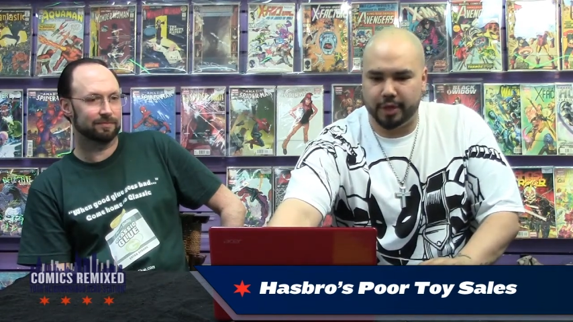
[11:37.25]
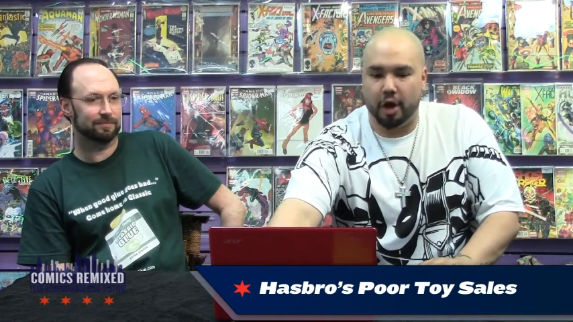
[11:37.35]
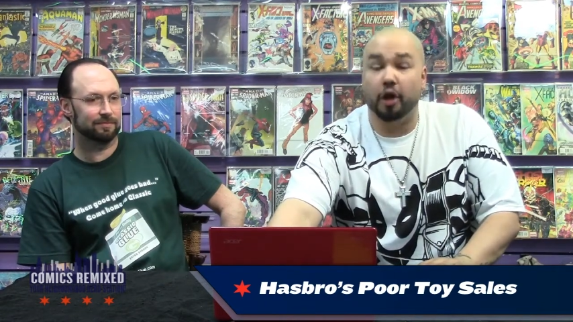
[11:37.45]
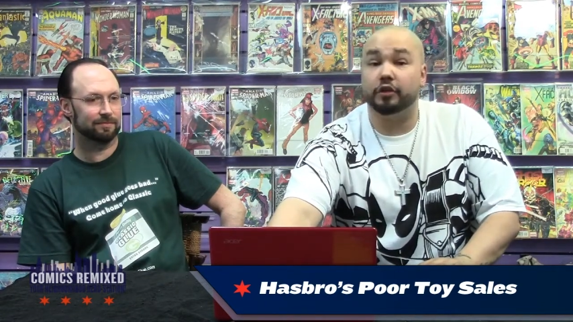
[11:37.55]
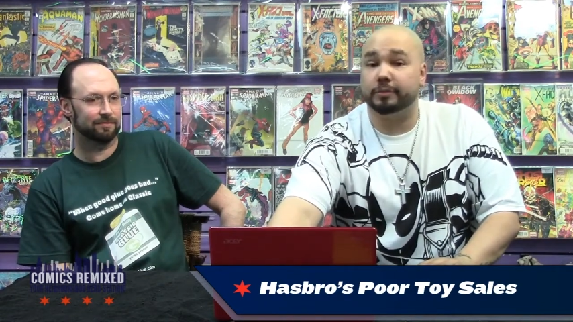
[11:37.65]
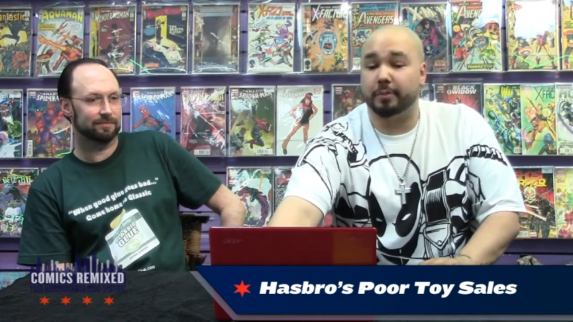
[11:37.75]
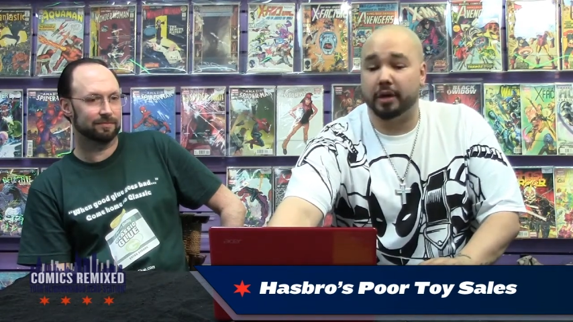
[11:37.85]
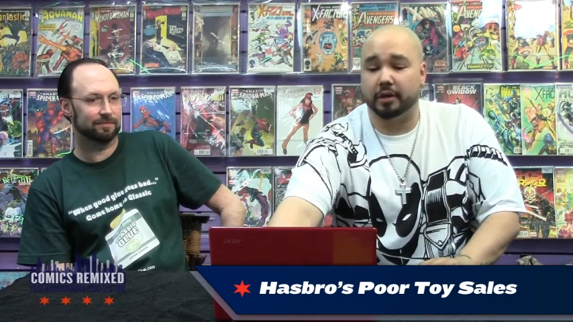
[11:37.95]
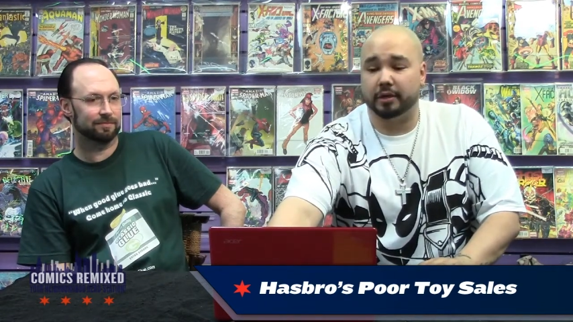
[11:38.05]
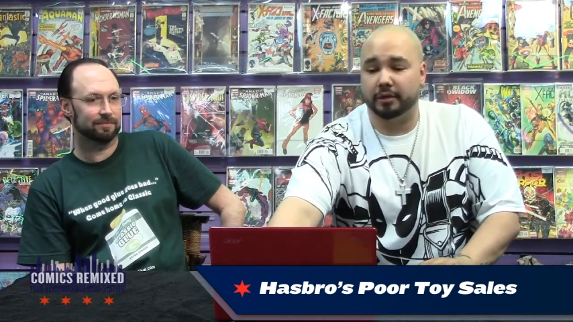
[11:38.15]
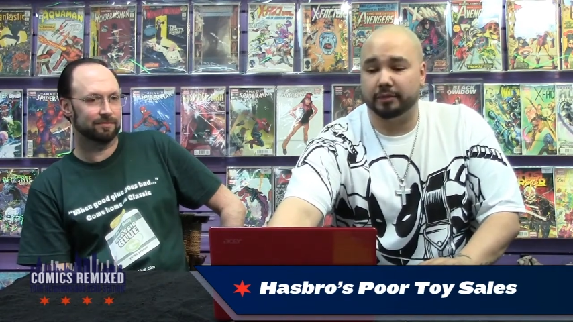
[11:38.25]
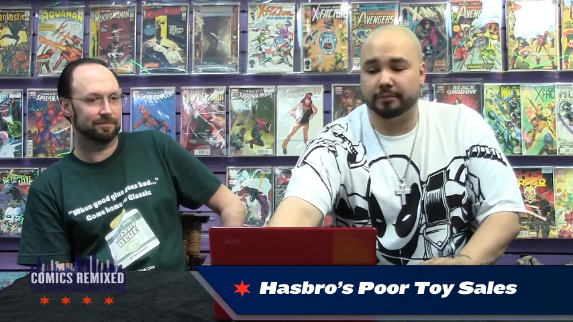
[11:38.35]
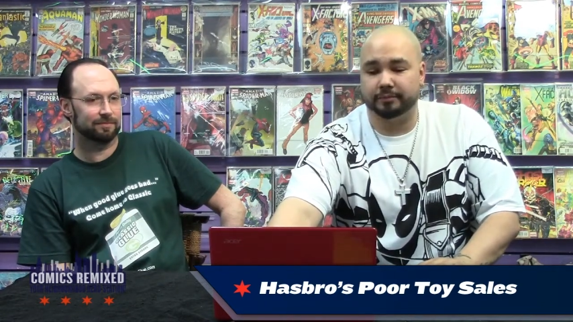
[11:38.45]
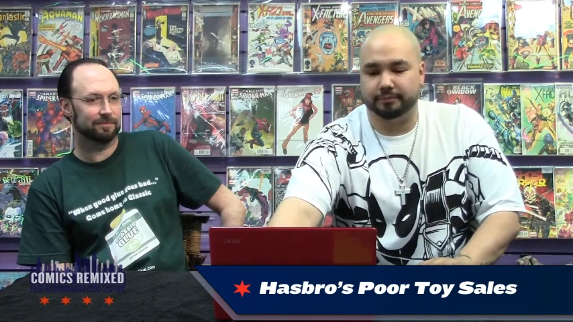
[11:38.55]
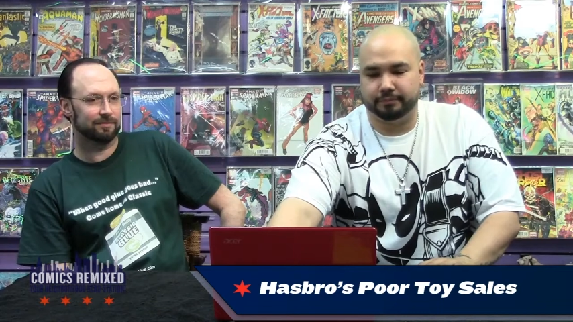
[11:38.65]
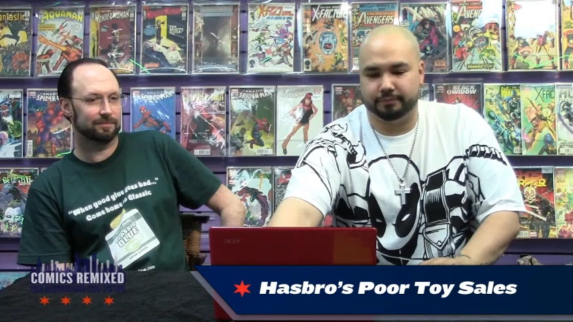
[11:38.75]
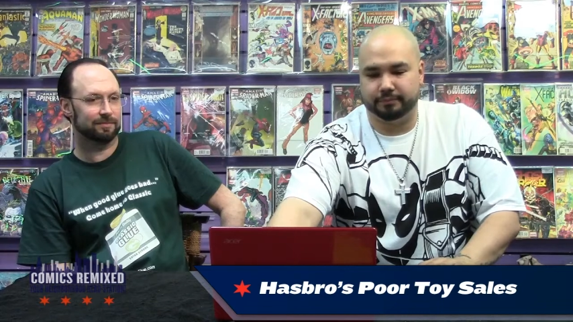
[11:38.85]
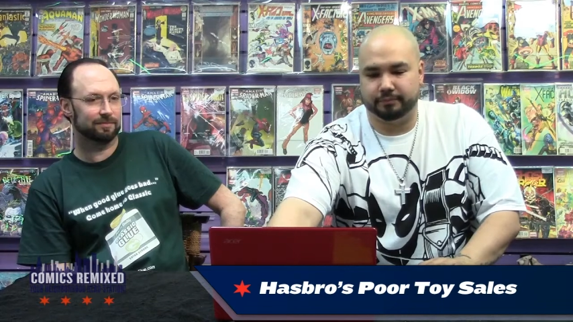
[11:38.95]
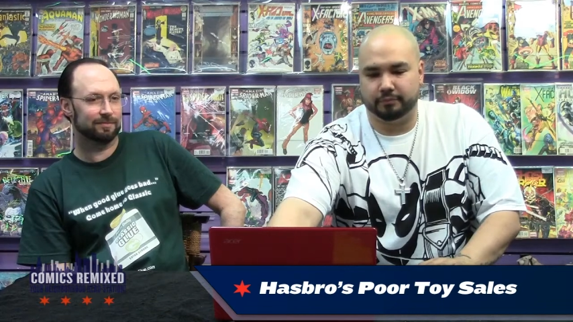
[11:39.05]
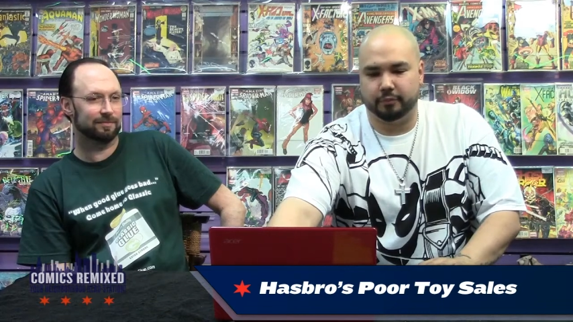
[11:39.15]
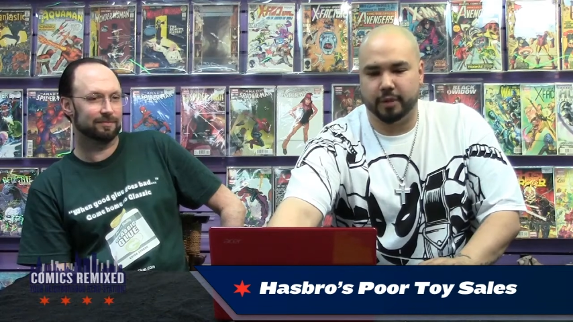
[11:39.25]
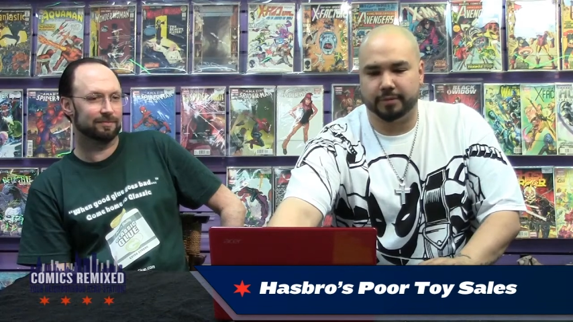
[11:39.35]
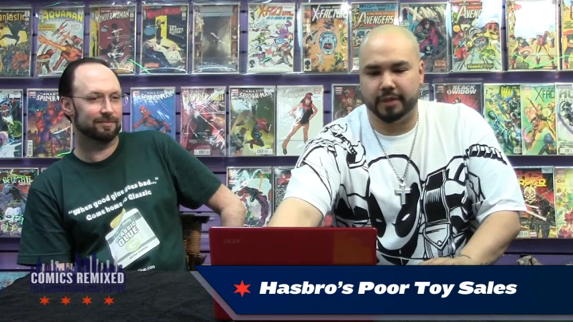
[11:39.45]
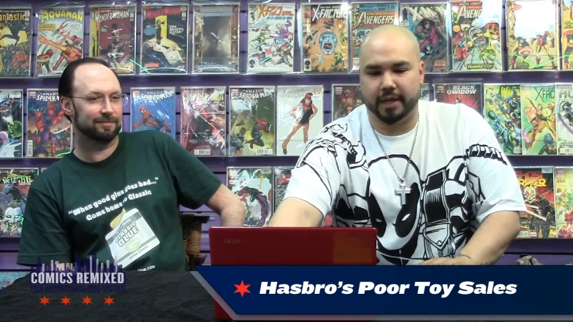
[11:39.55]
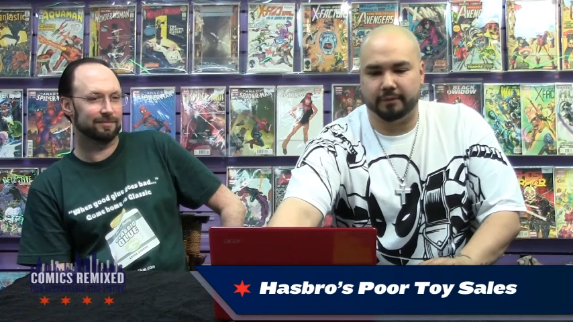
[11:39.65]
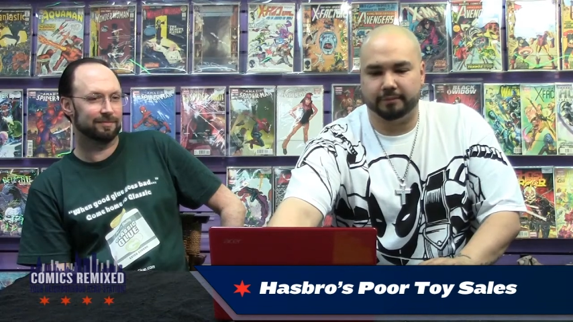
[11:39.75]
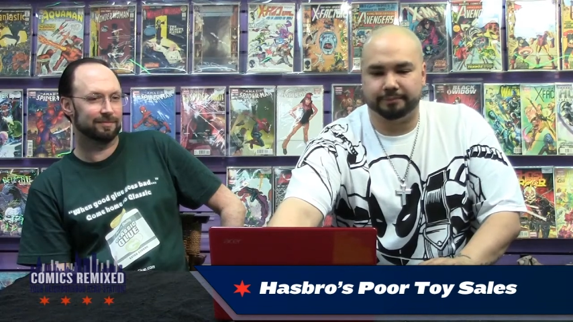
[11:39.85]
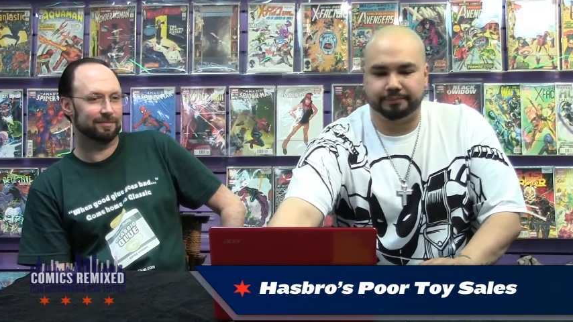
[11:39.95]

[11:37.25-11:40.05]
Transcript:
Speaker 1: the AllSpark website,